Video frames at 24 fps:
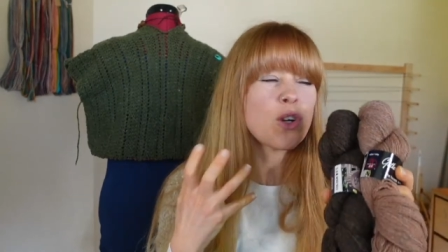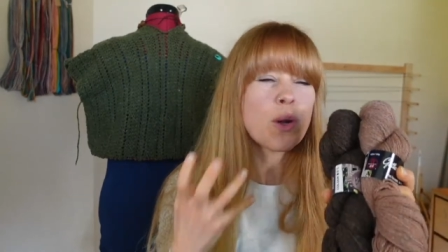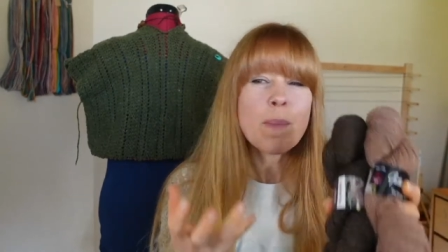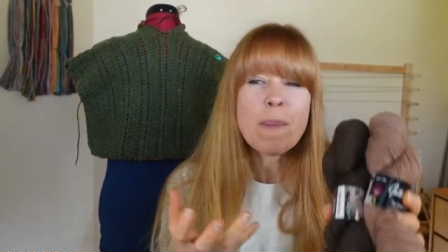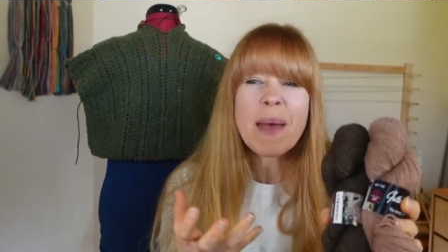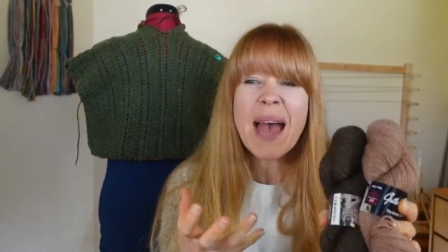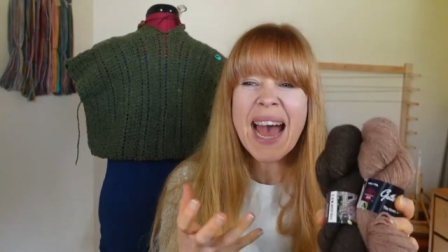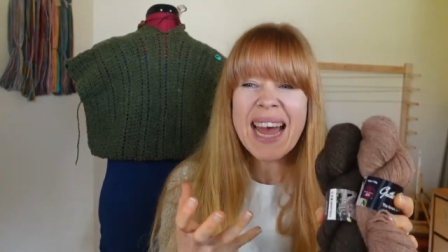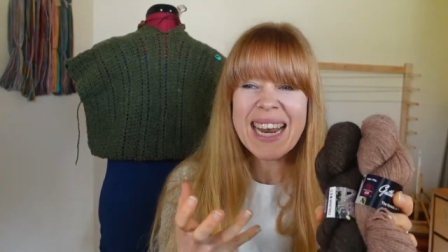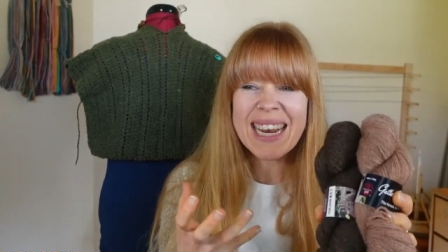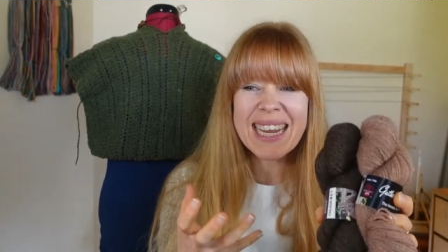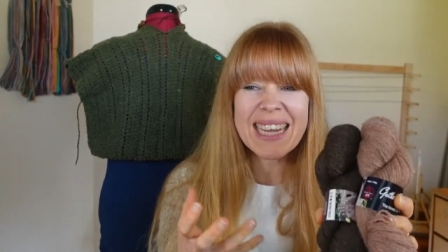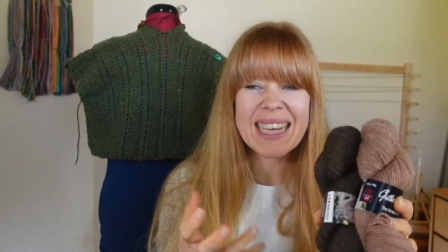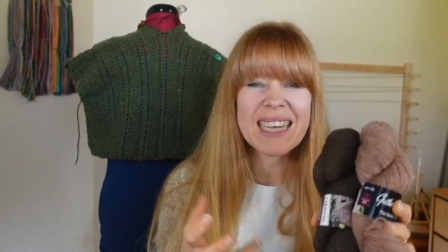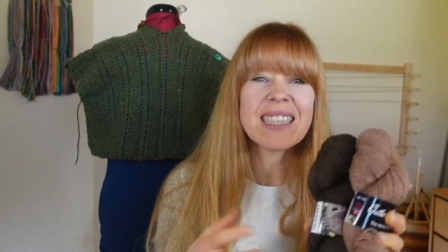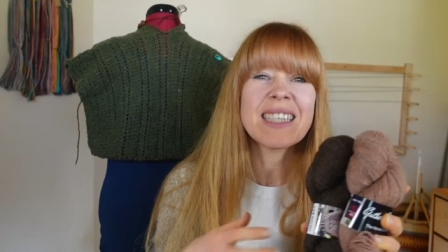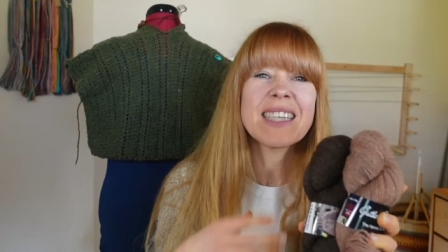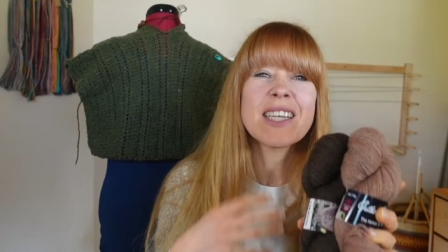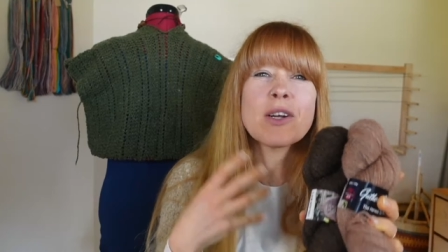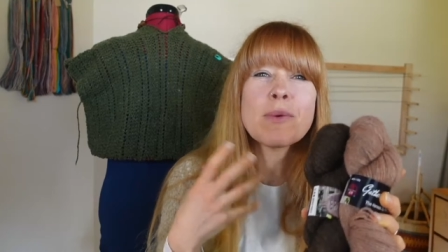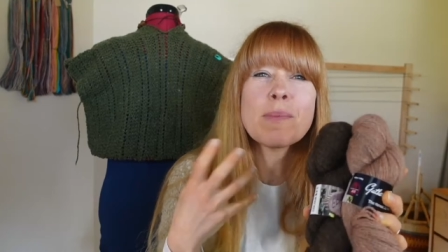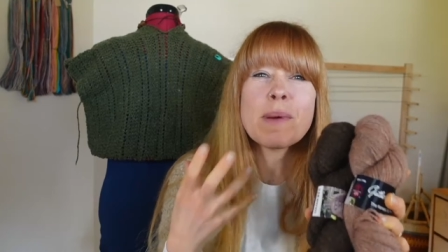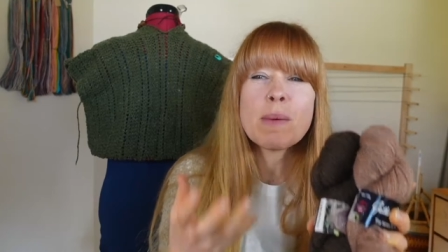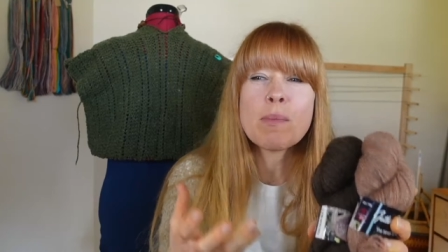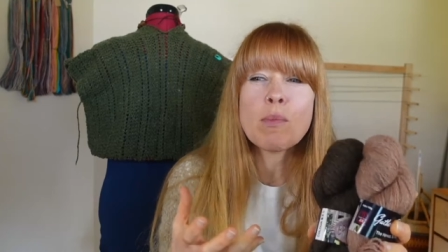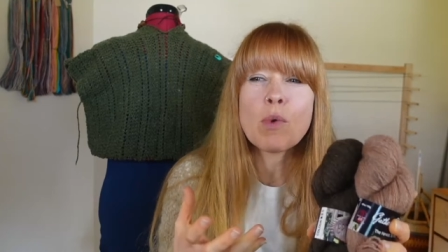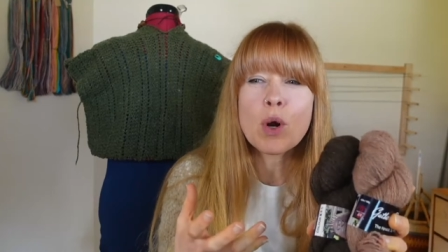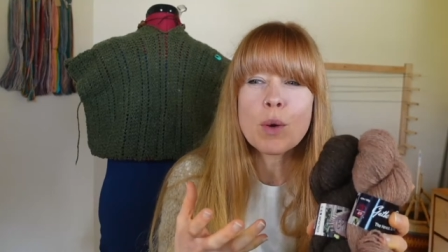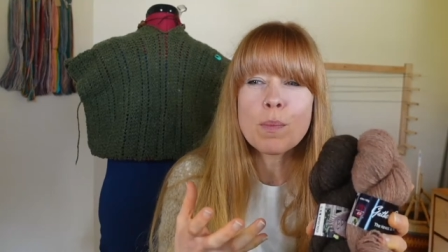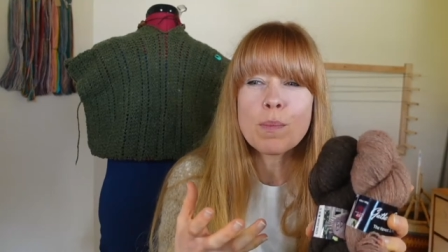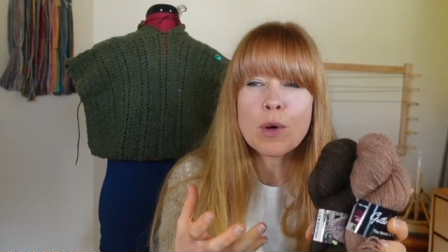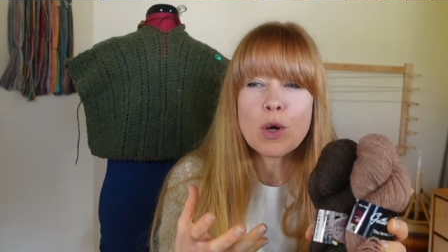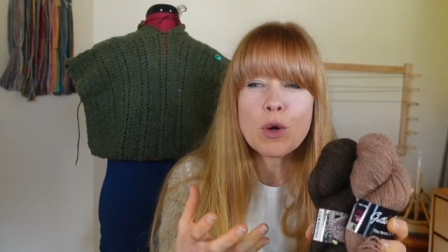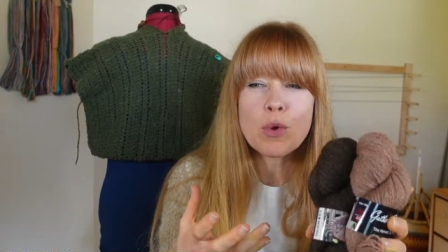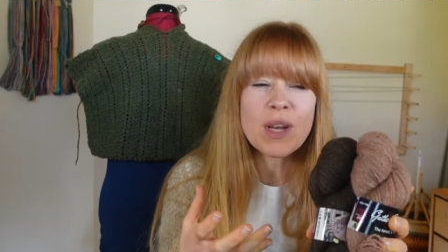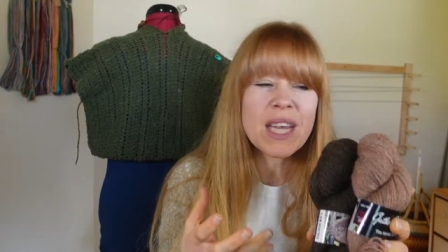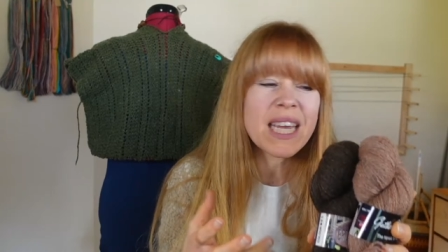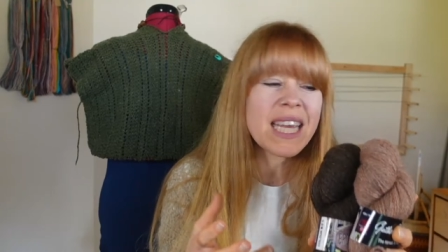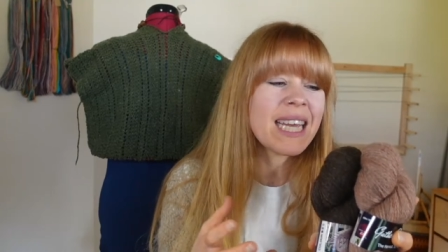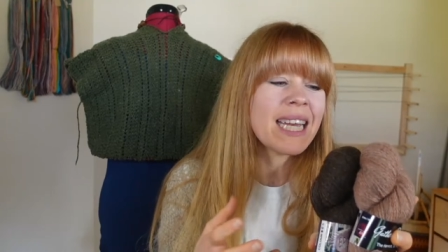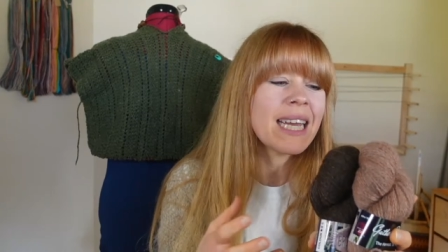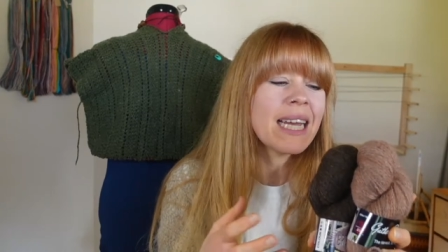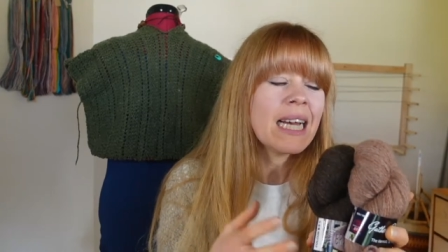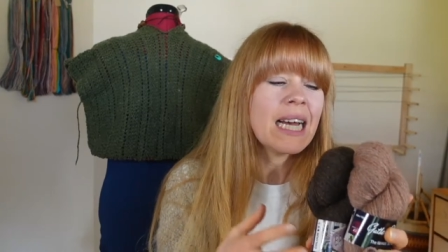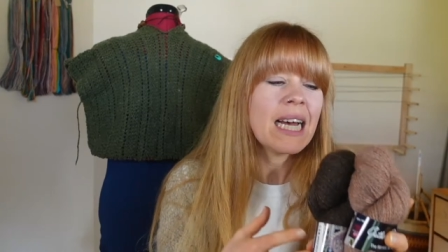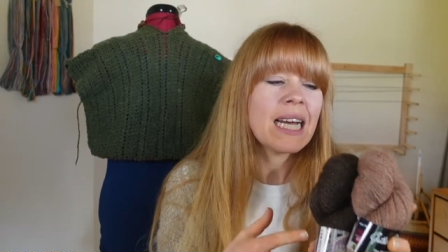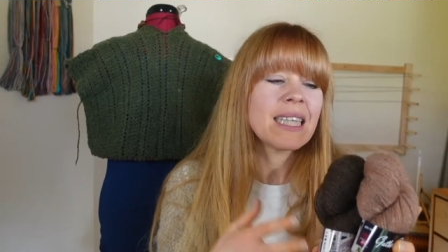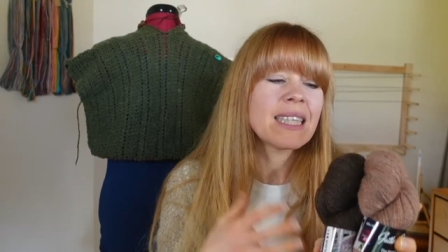dramatic, a little bit more
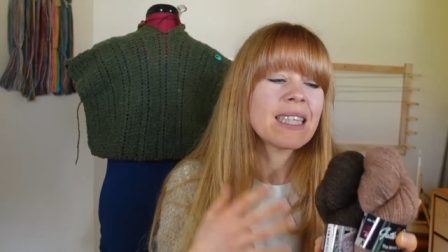moody,